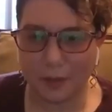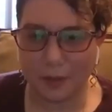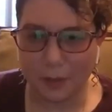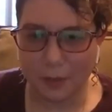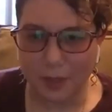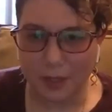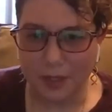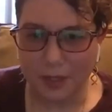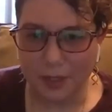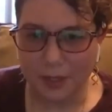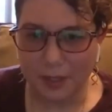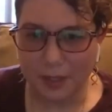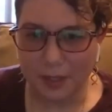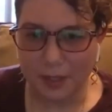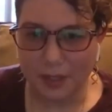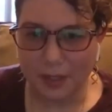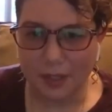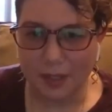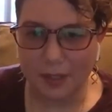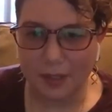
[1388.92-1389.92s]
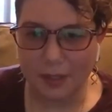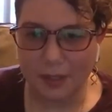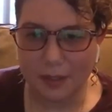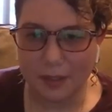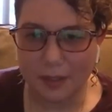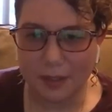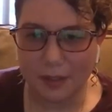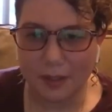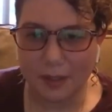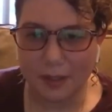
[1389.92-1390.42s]
question, did
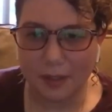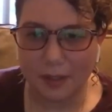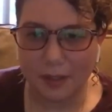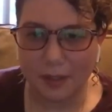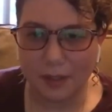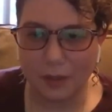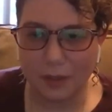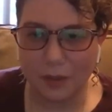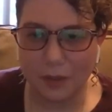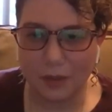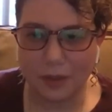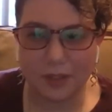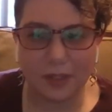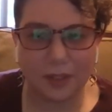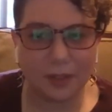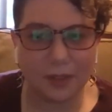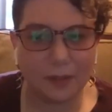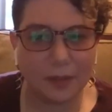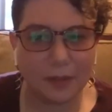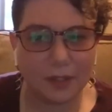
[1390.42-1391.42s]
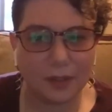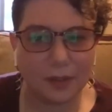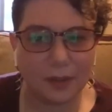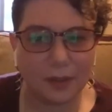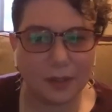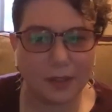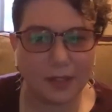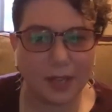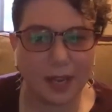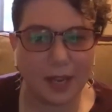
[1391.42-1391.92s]
the New York City
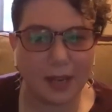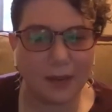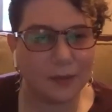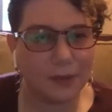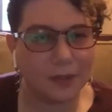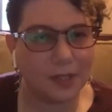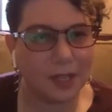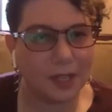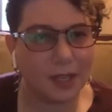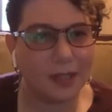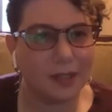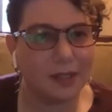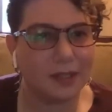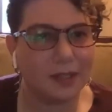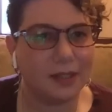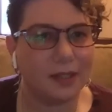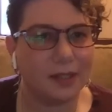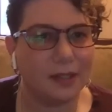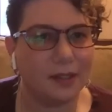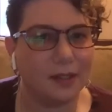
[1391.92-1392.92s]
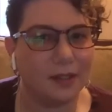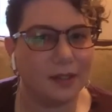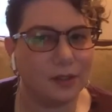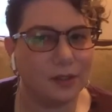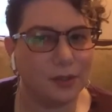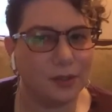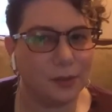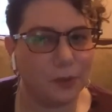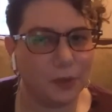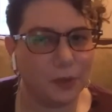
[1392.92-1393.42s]
restaurants advertise in the
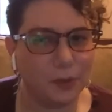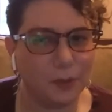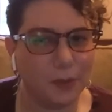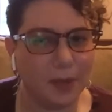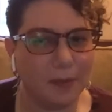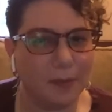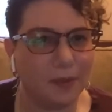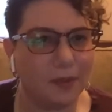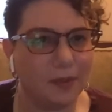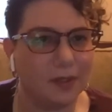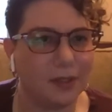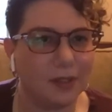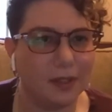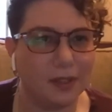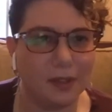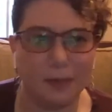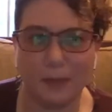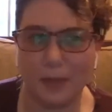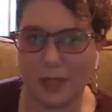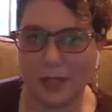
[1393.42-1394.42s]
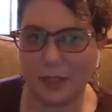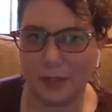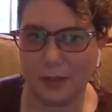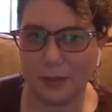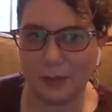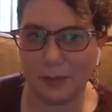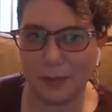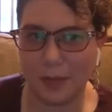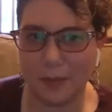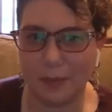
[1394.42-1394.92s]
Jewish papers, in the
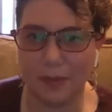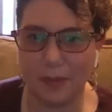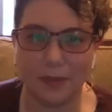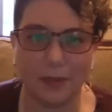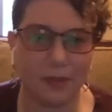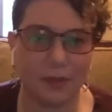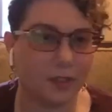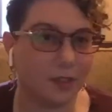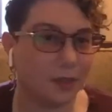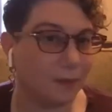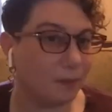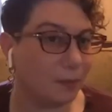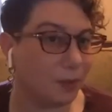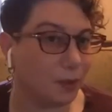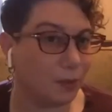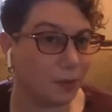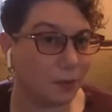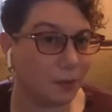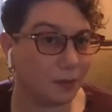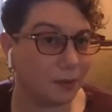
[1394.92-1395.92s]
mainstream papers, in both?